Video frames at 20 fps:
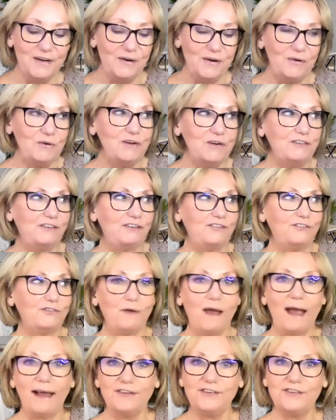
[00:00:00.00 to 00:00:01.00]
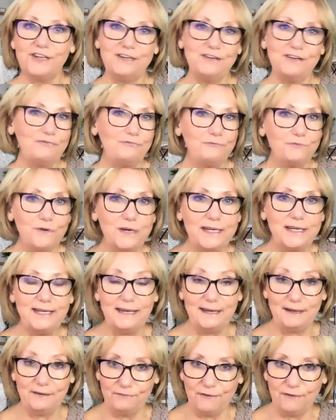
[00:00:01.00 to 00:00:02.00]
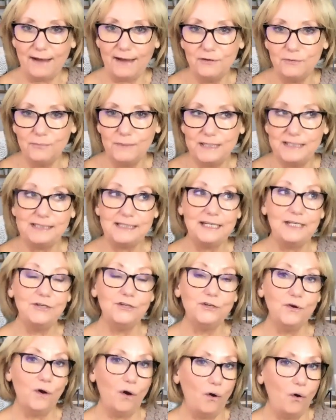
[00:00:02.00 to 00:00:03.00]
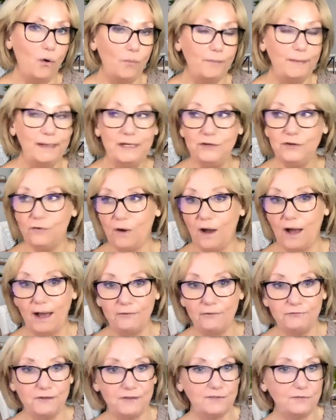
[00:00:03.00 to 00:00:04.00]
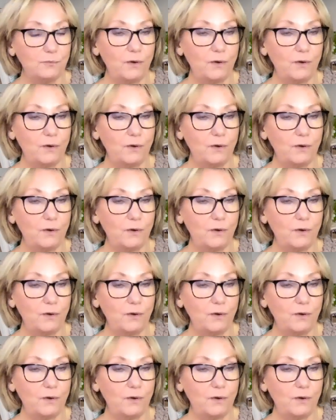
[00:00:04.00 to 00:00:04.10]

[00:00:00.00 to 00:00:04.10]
or a distraction-free environment in your home, in your office,